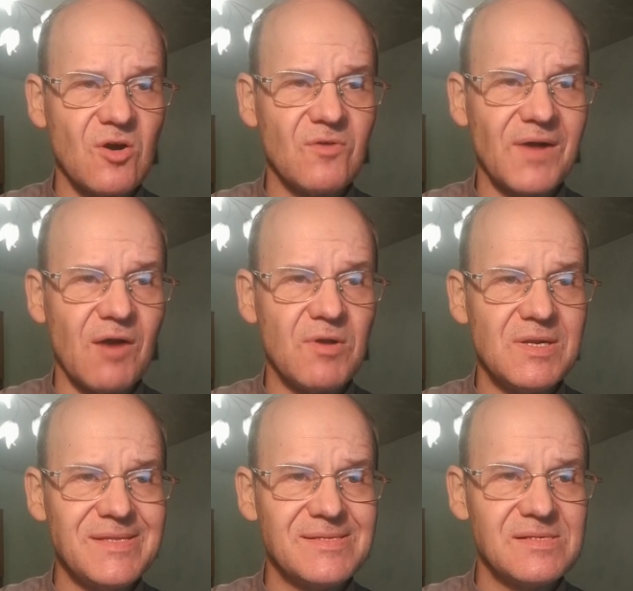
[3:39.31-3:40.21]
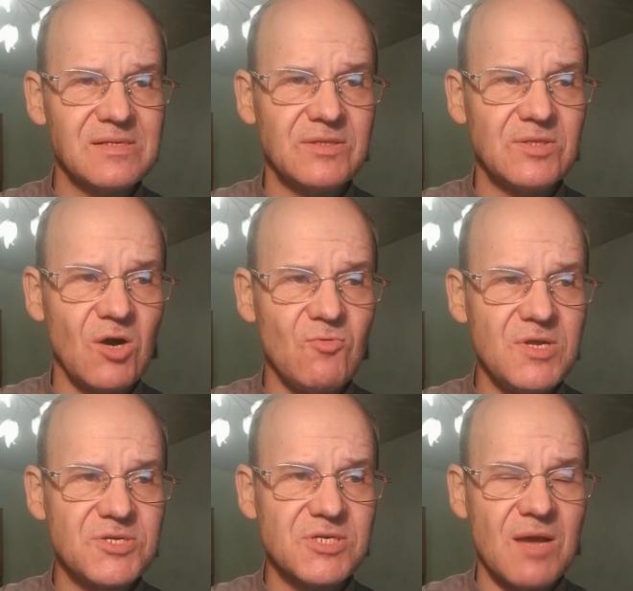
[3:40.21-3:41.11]
of our little
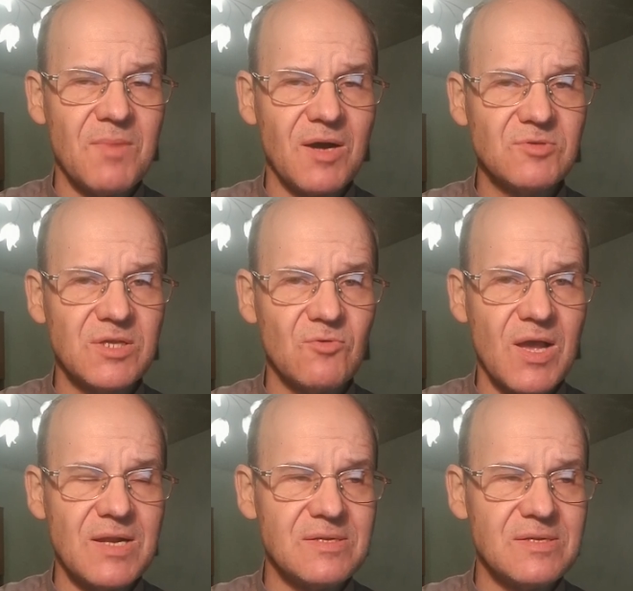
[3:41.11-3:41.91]
knowledge about the world.